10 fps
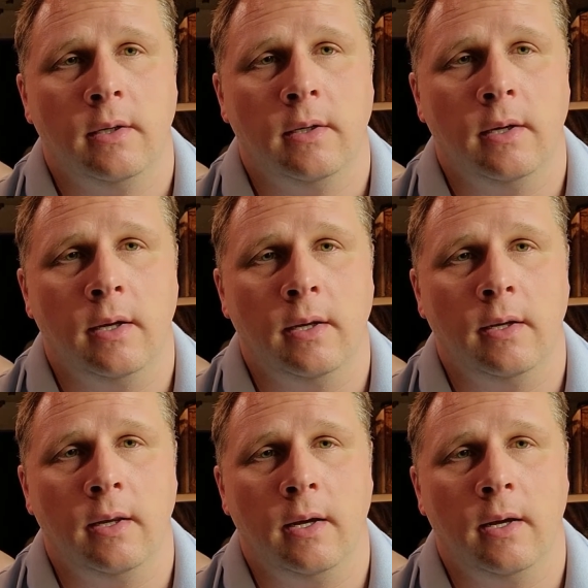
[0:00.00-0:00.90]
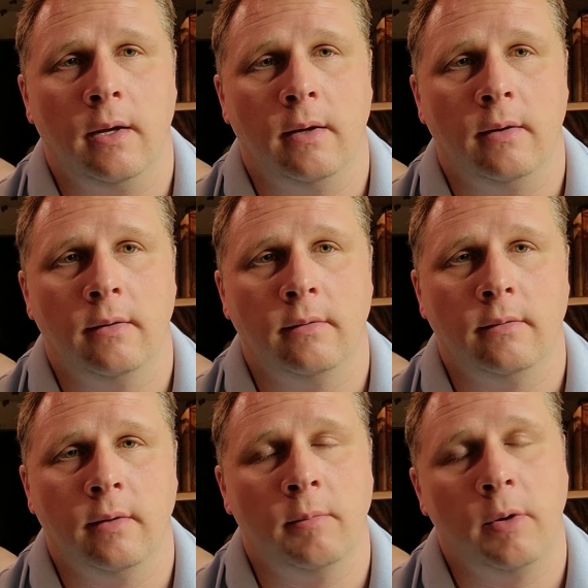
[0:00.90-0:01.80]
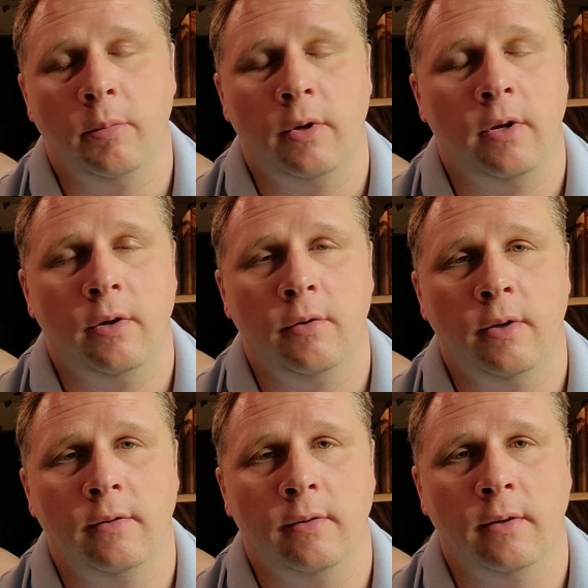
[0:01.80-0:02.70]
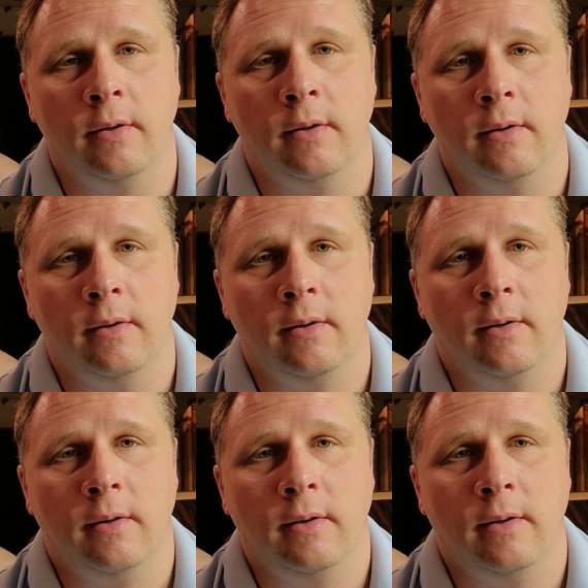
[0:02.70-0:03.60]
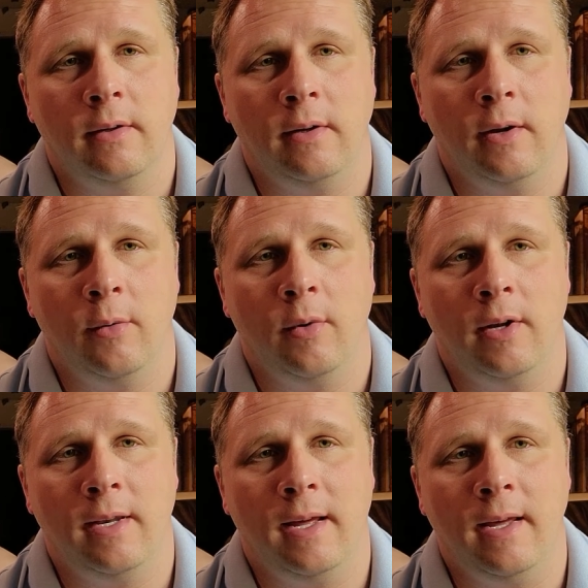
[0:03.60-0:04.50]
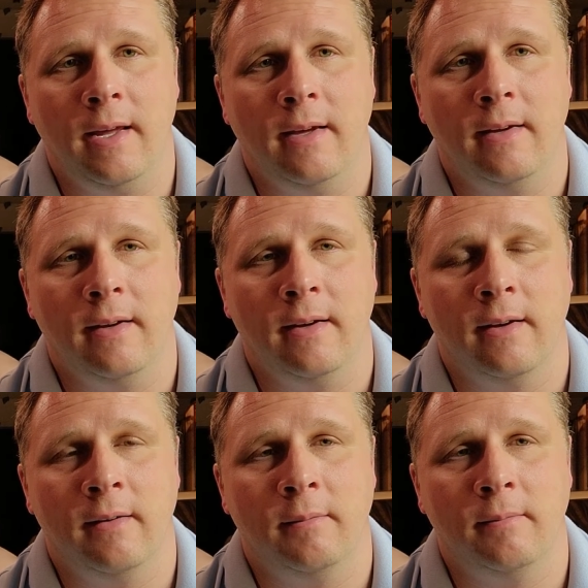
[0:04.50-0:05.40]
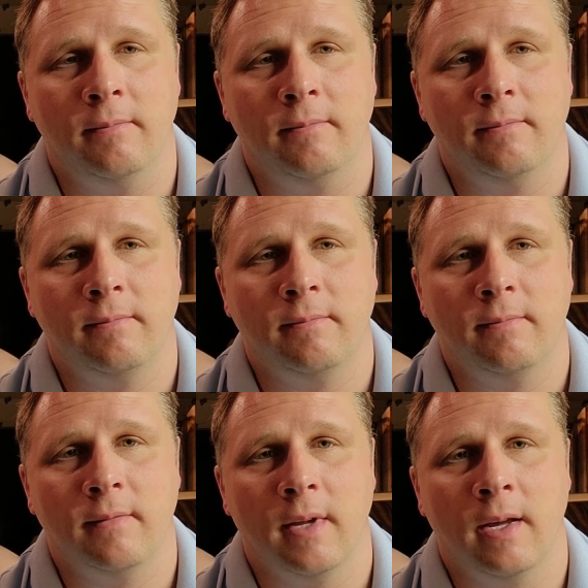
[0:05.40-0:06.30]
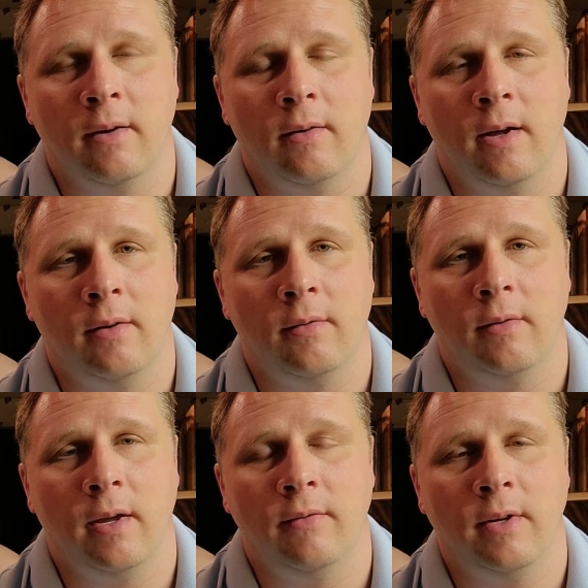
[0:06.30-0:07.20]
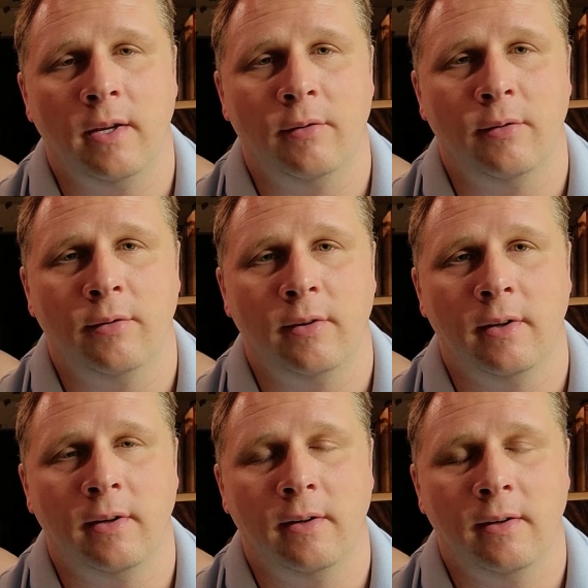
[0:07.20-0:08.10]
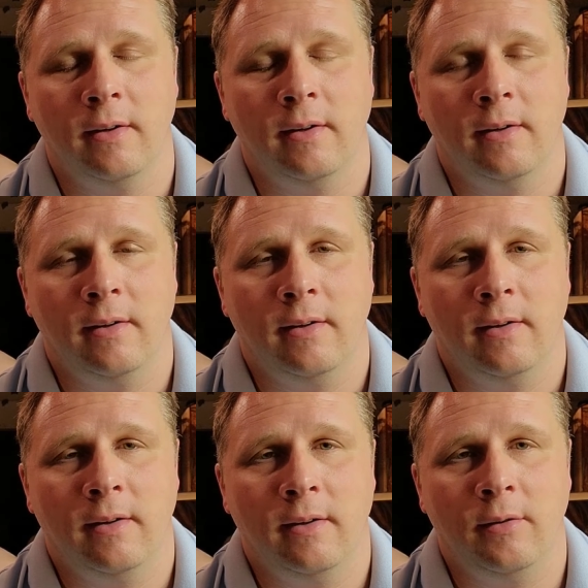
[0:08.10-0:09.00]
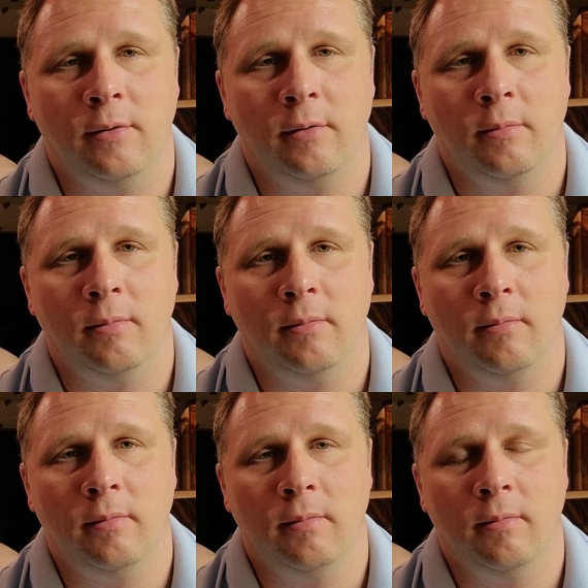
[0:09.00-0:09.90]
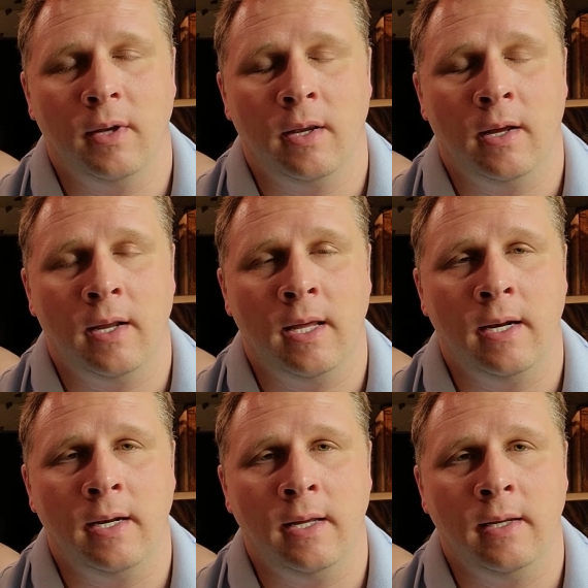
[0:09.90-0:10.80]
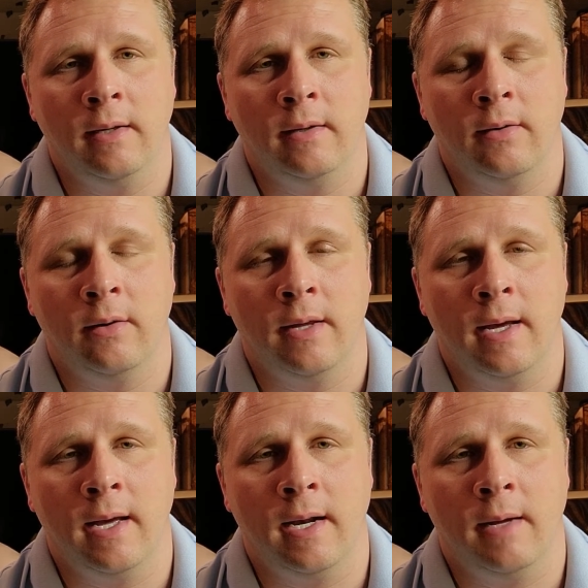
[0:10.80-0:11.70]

and I'm hoping to do this in, one take. I don't have any interest in doing a lot of editing and all that.